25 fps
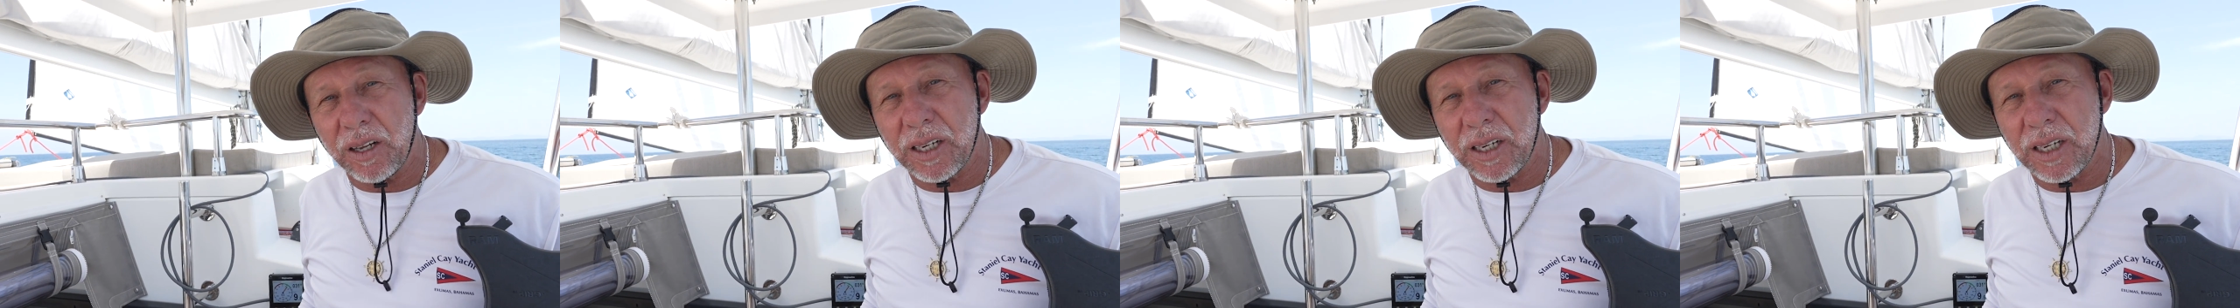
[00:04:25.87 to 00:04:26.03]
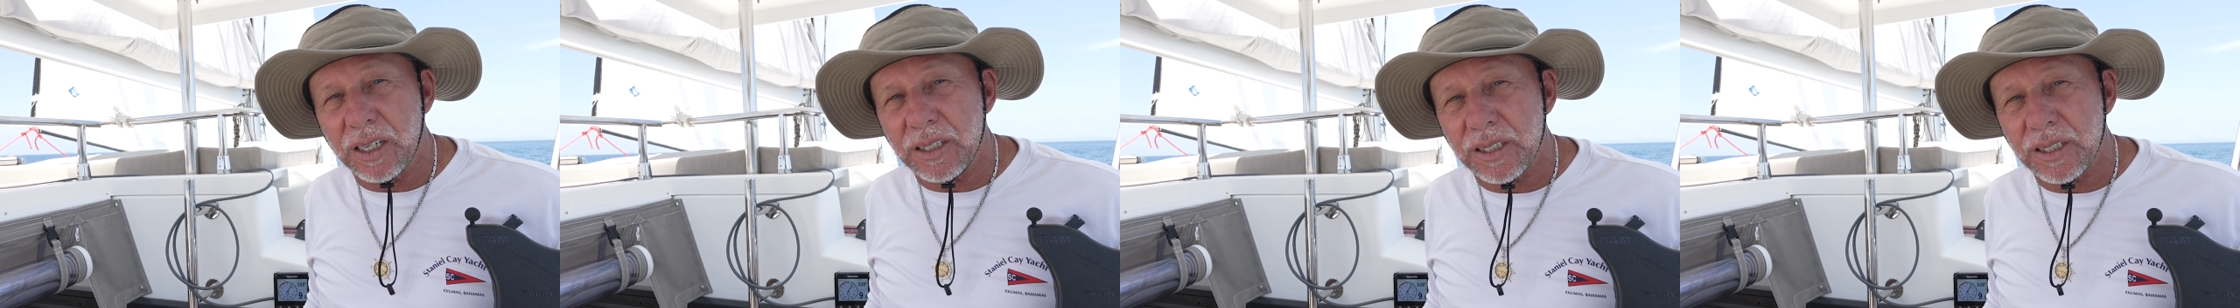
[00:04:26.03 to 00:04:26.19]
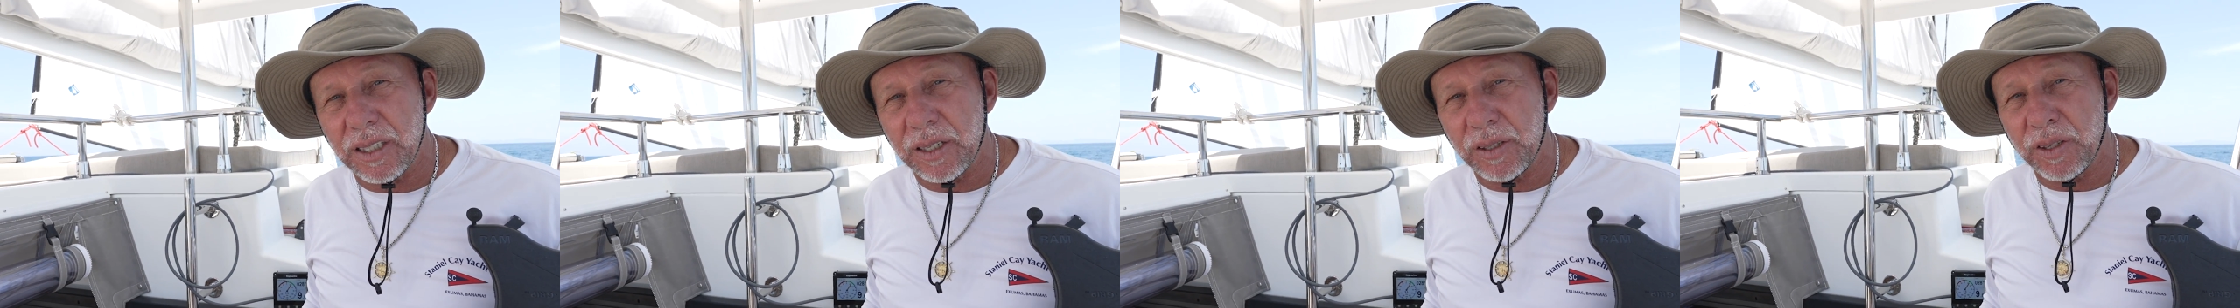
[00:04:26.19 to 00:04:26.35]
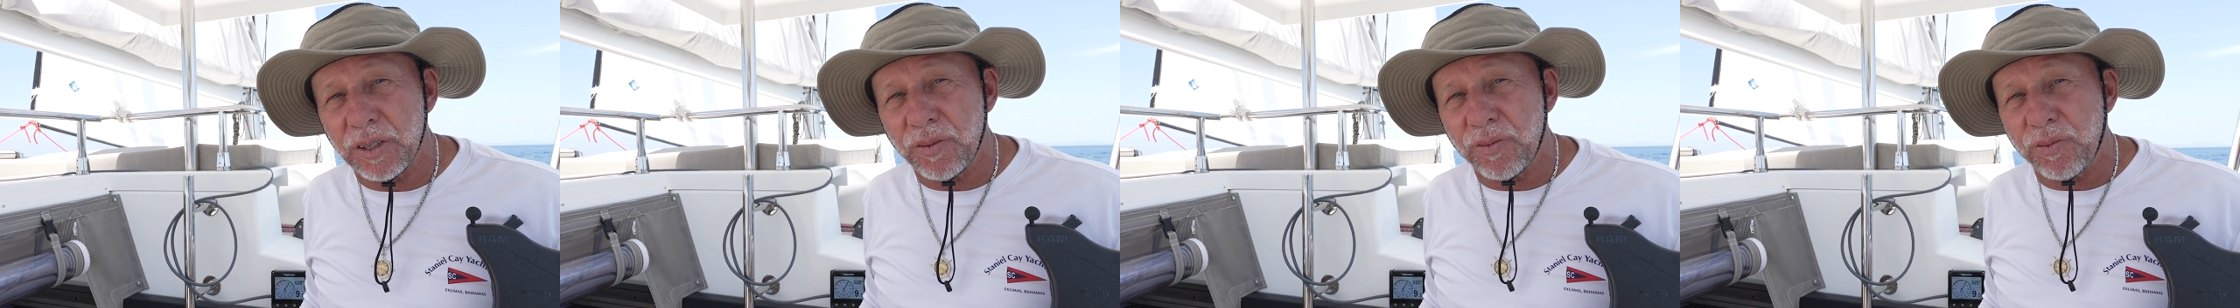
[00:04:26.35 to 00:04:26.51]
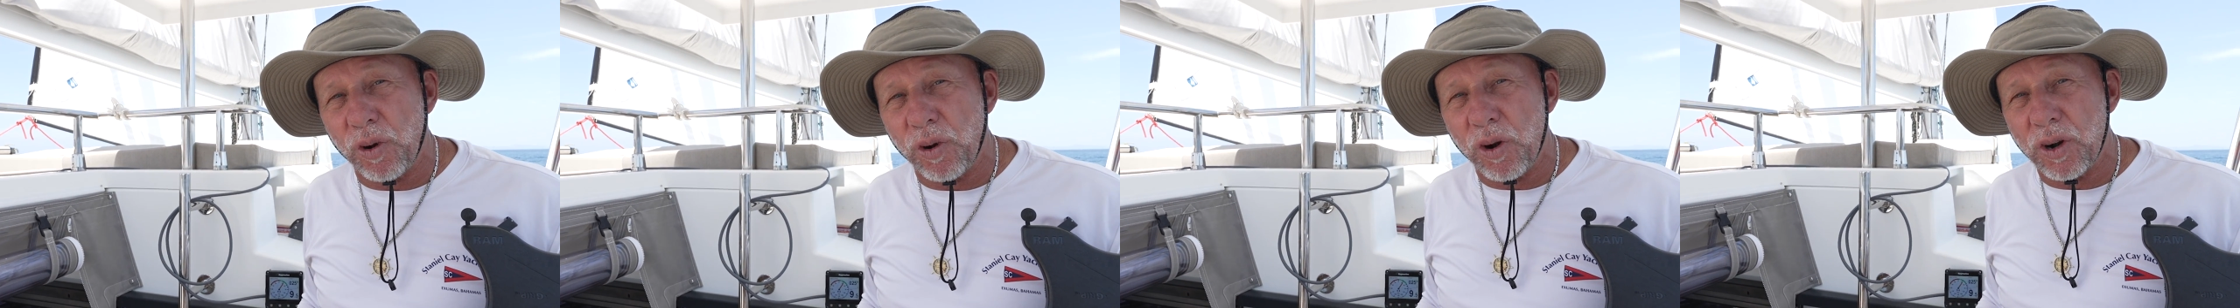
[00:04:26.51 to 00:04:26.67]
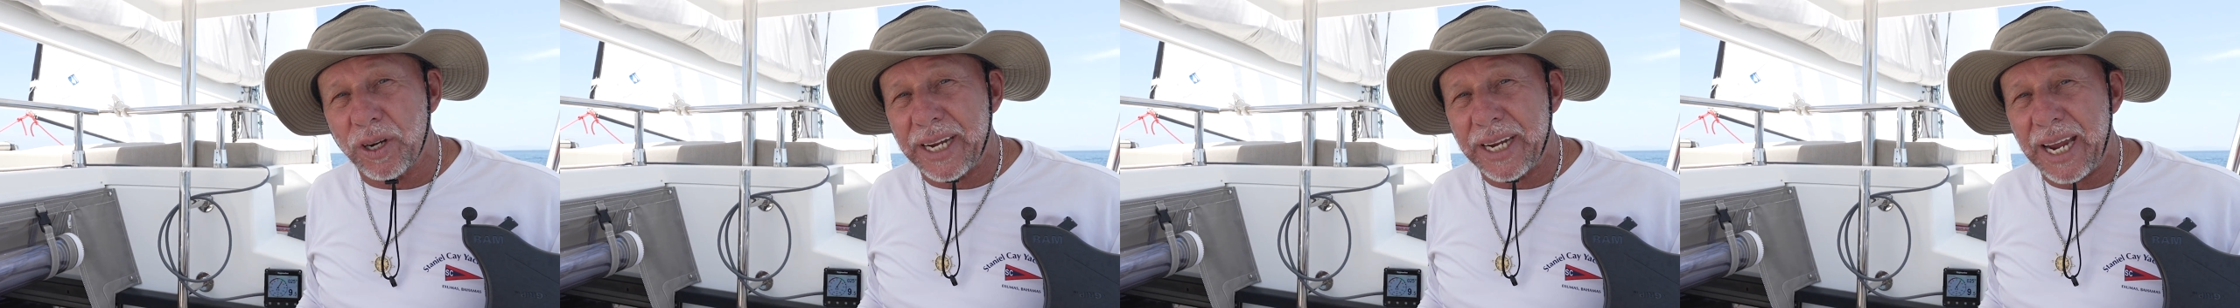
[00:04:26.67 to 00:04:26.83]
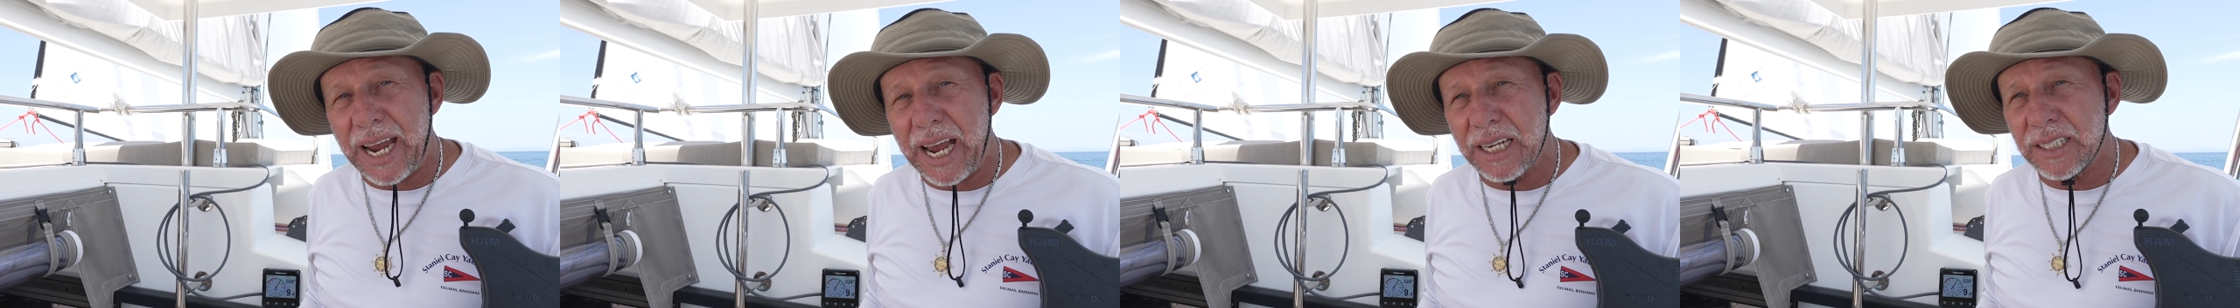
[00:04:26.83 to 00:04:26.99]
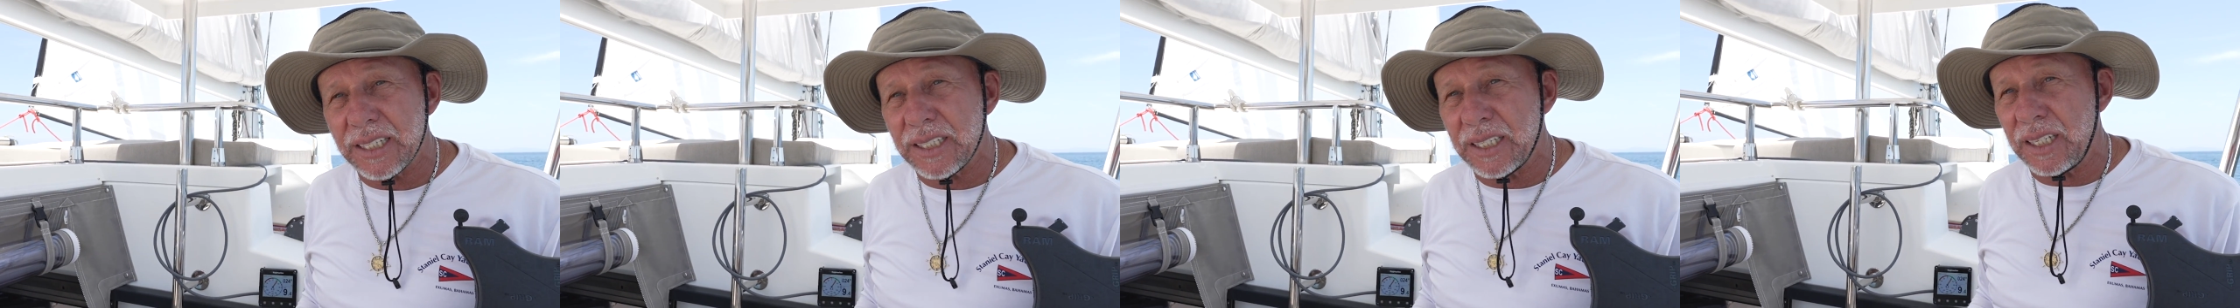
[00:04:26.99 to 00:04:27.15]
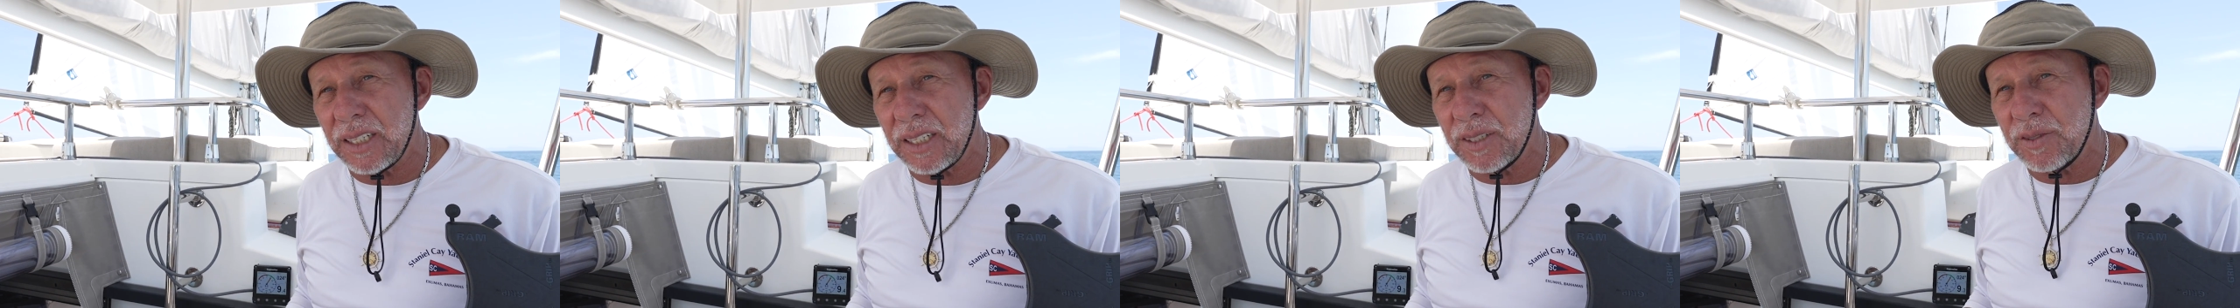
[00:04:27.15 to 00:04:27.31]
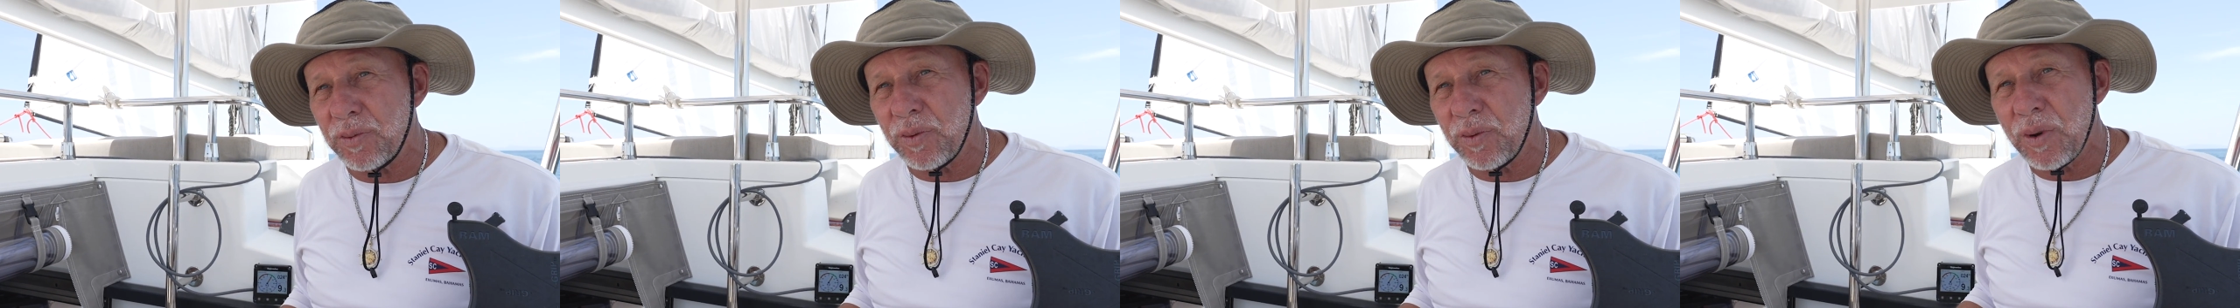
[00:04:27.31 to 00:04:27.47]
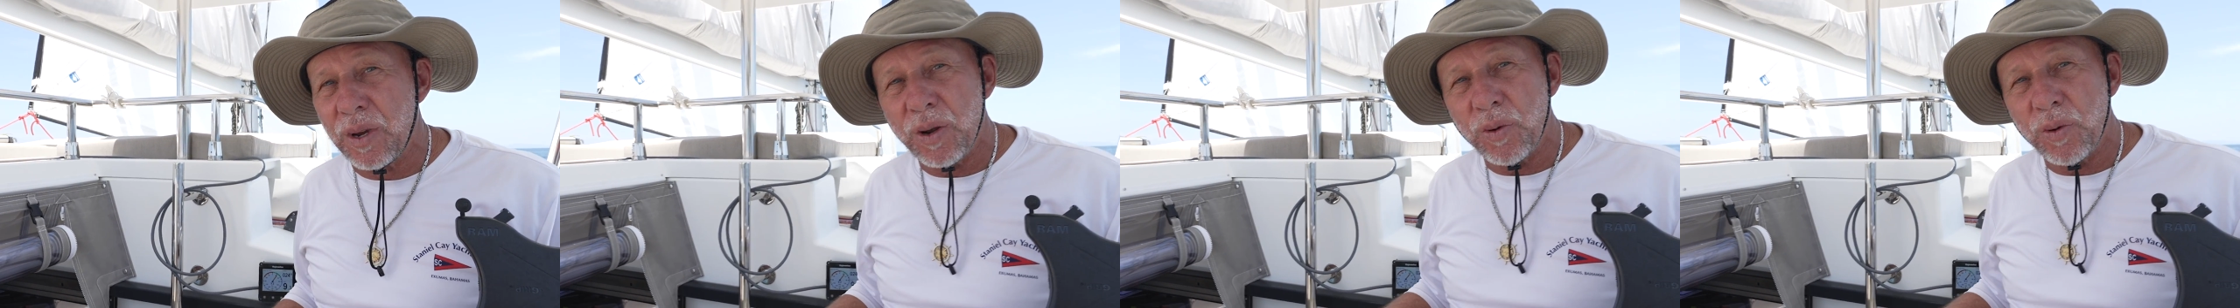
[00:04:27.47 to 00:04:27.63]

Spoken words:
because the forecast is